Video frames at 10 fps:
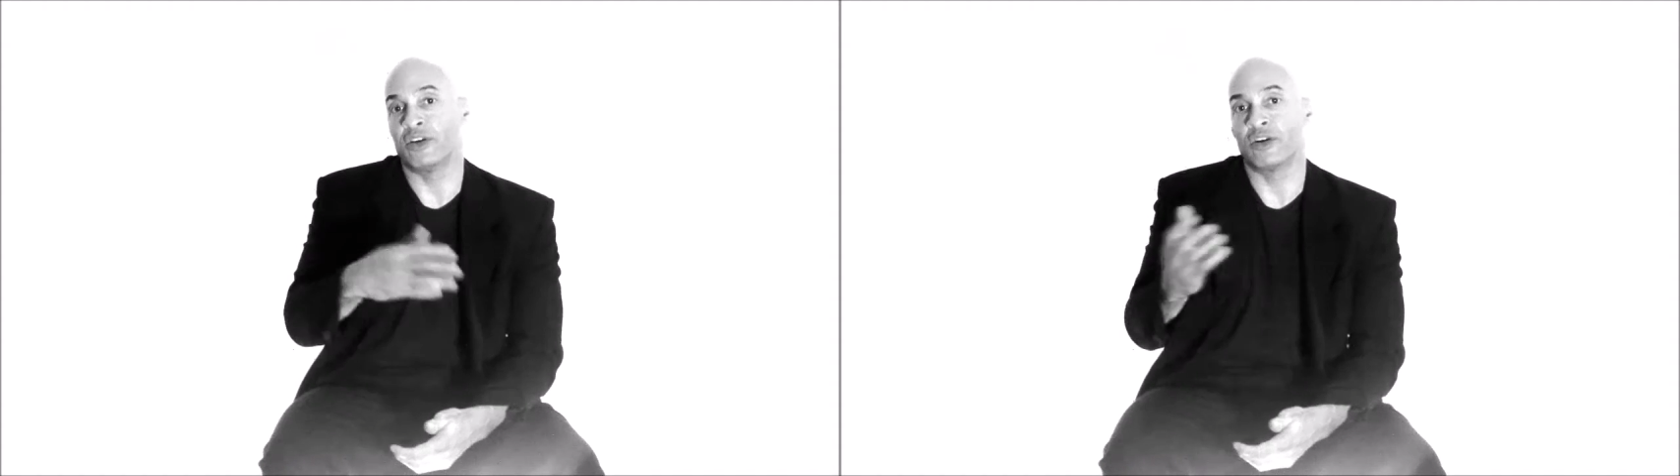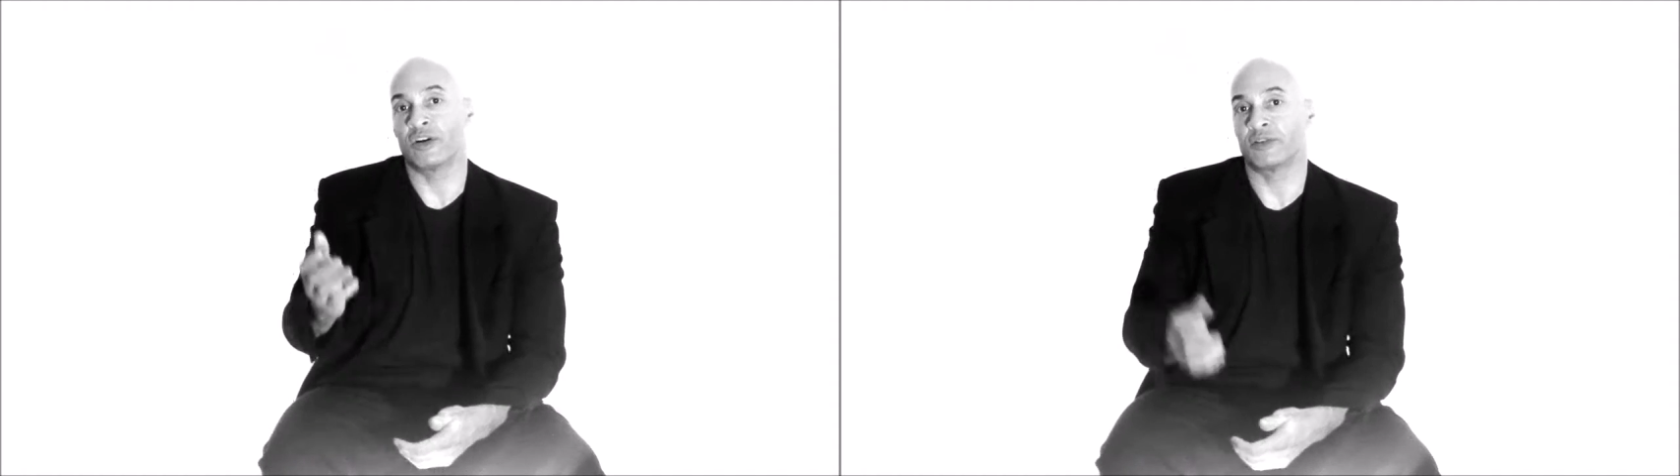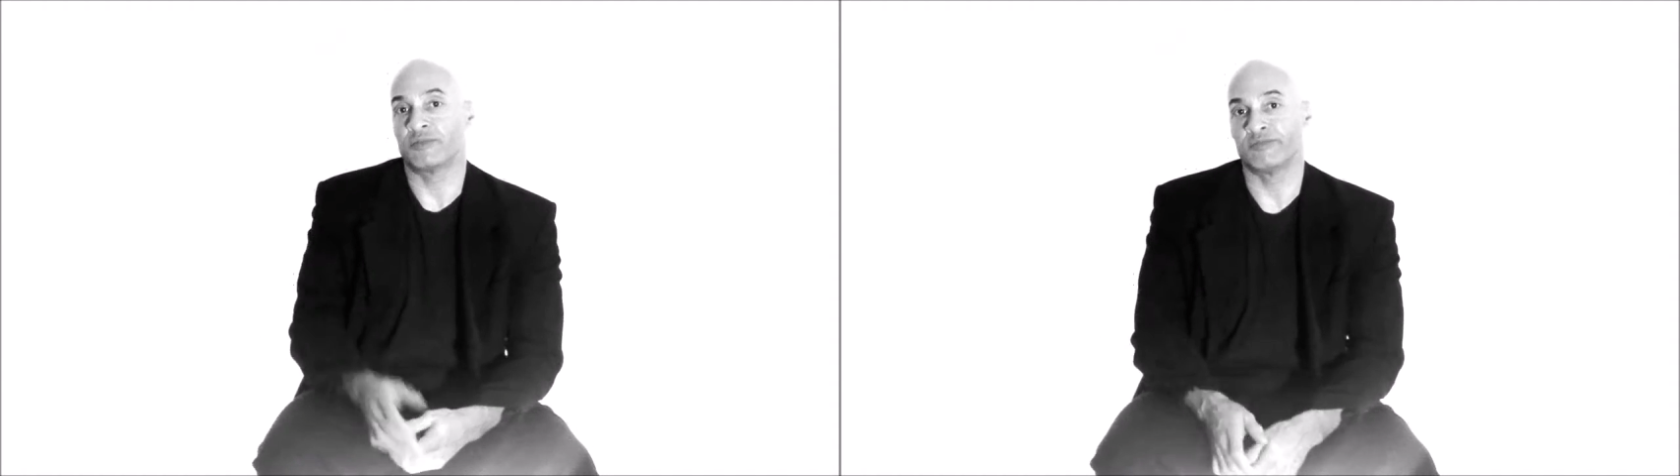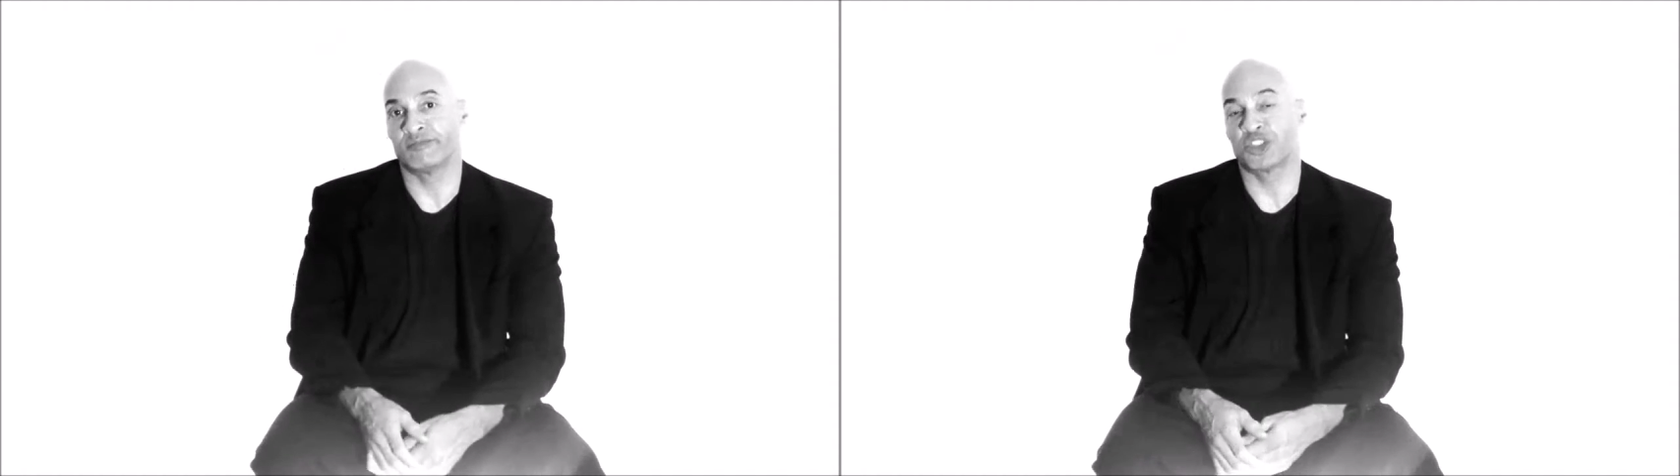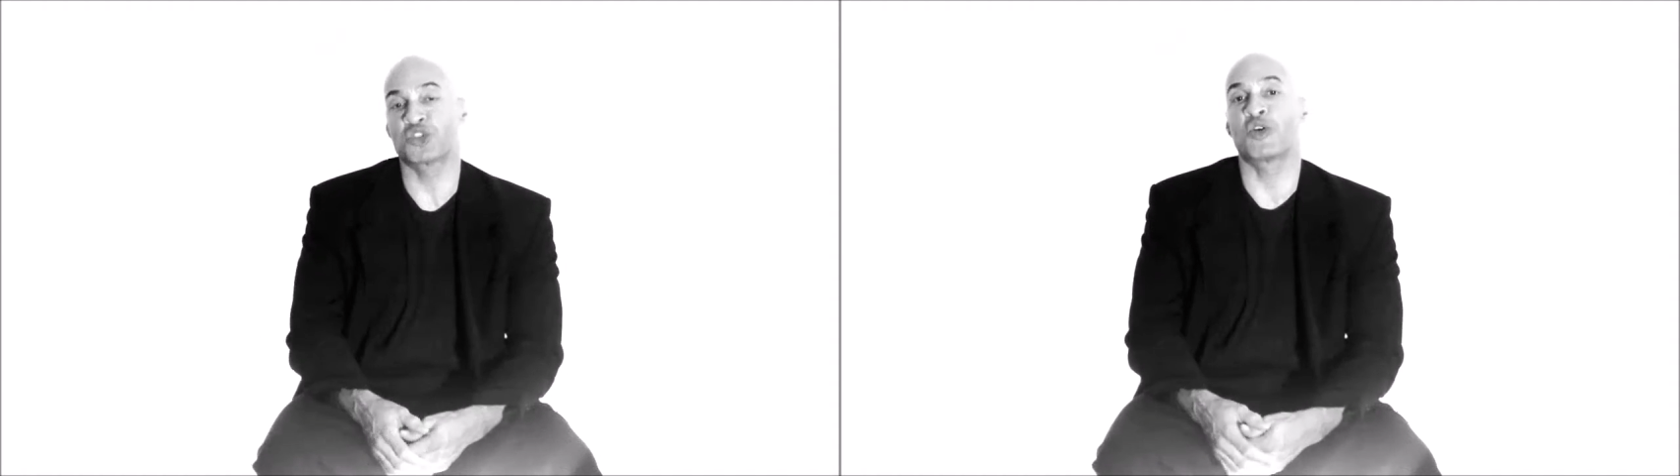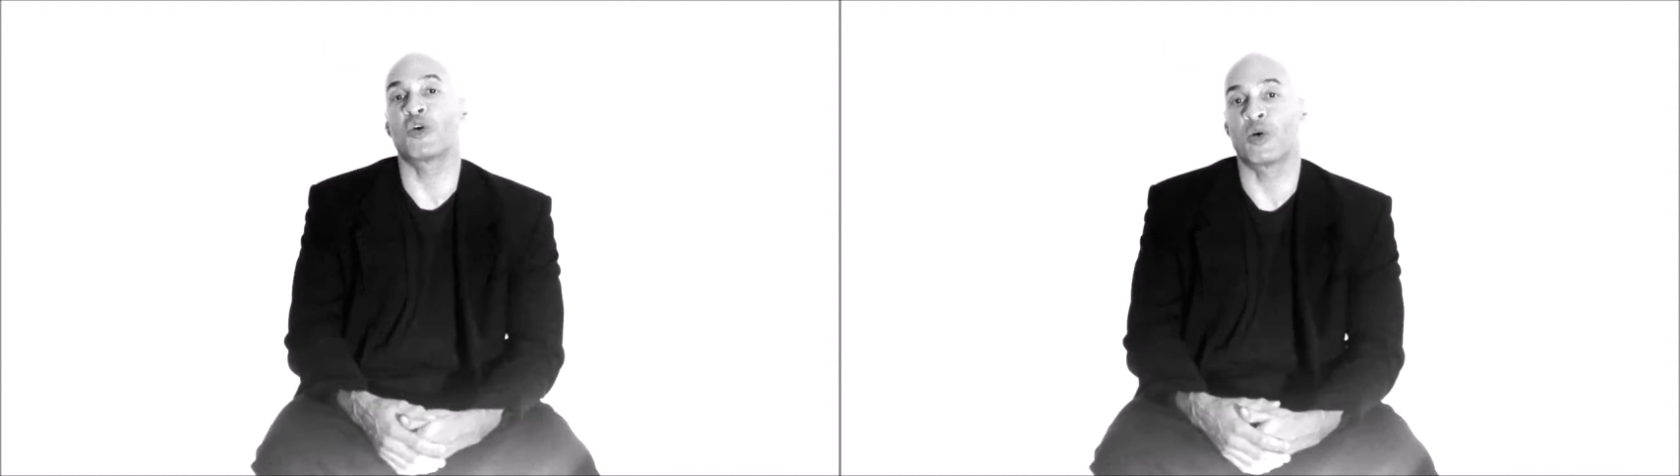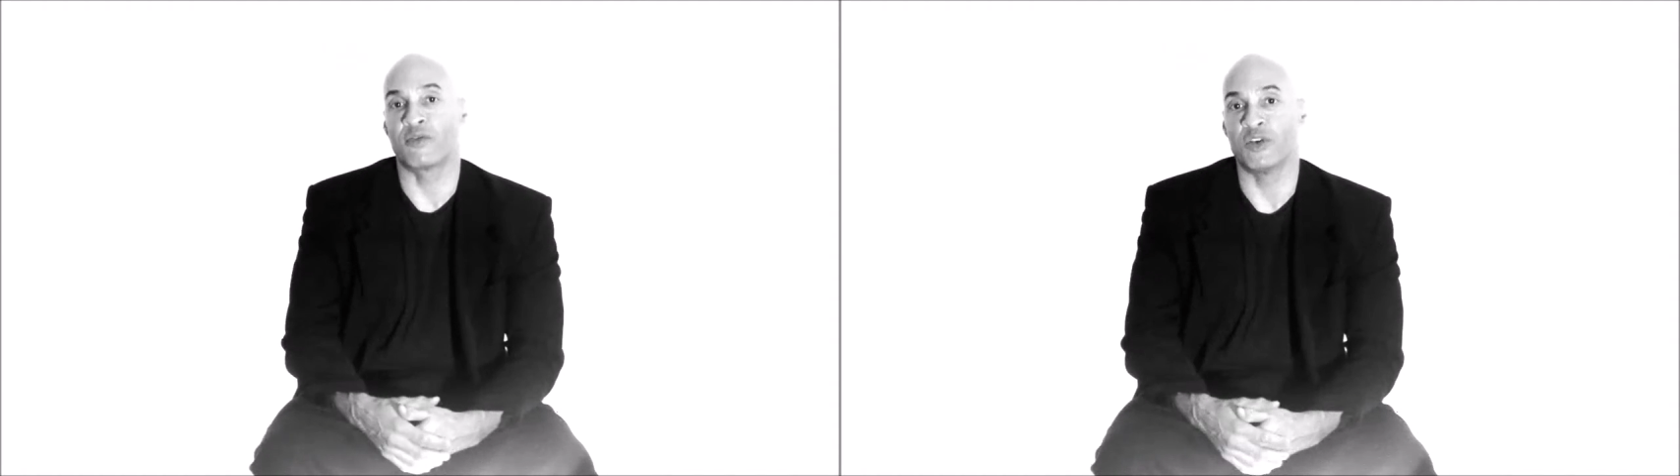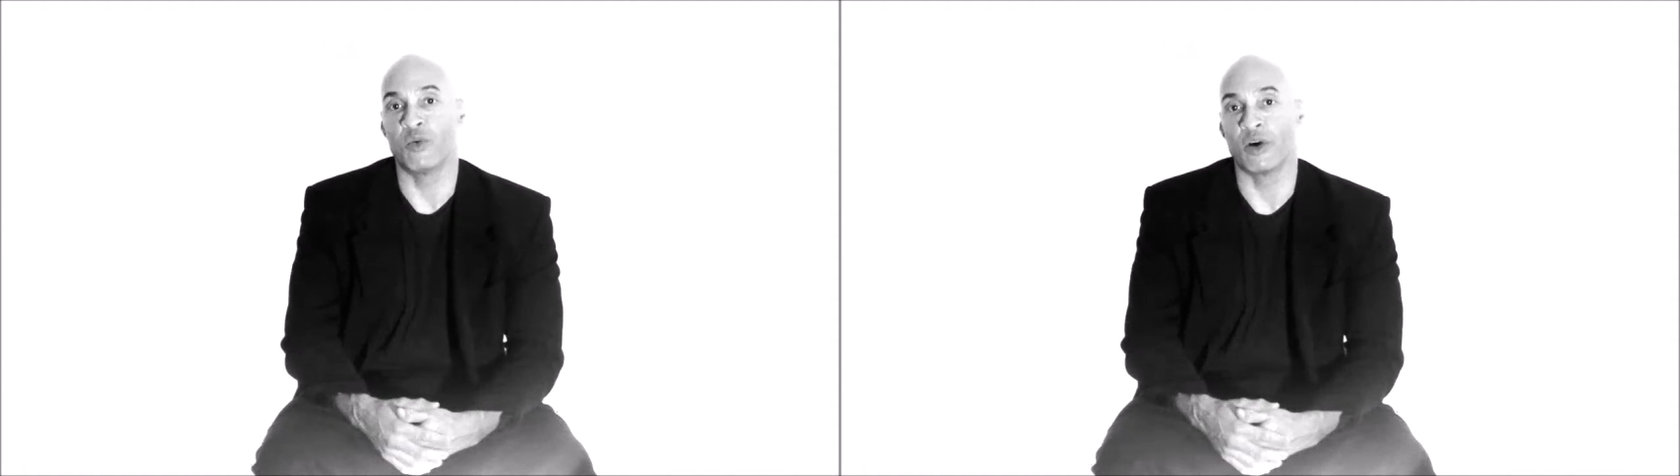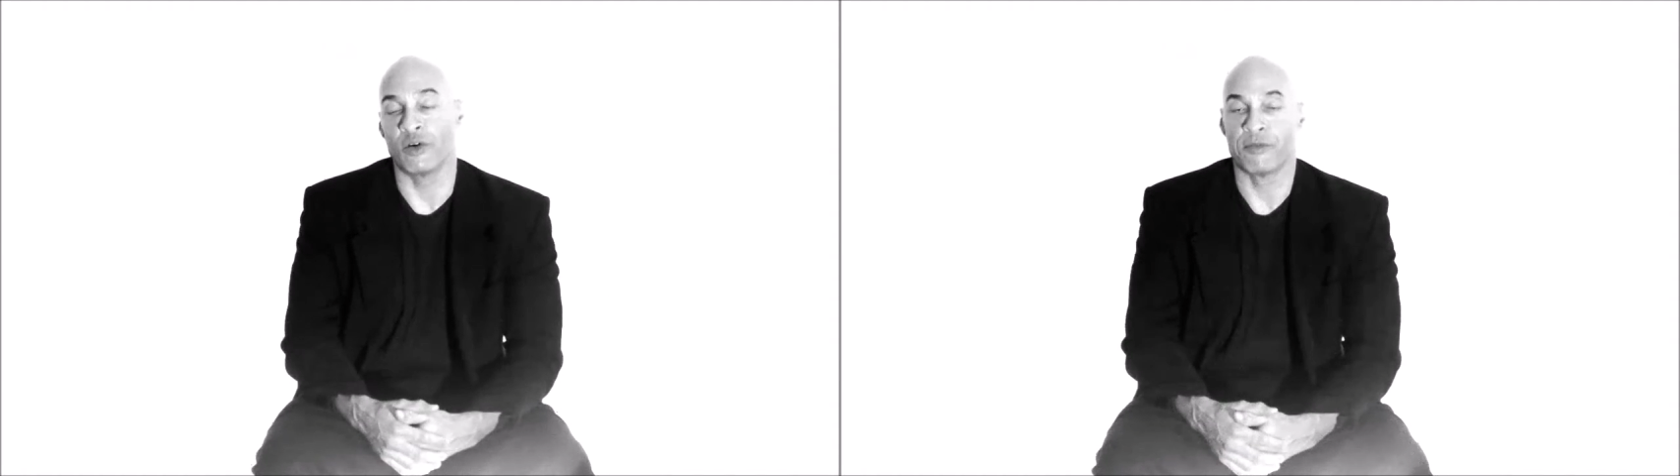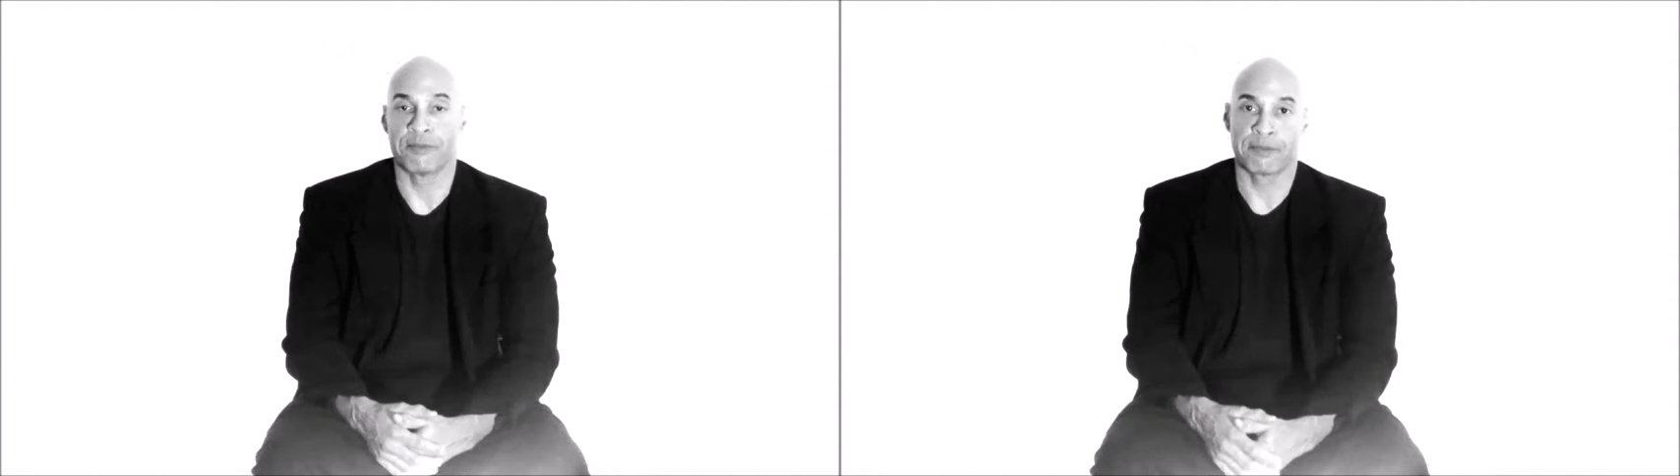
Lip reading: your struggle, if you will?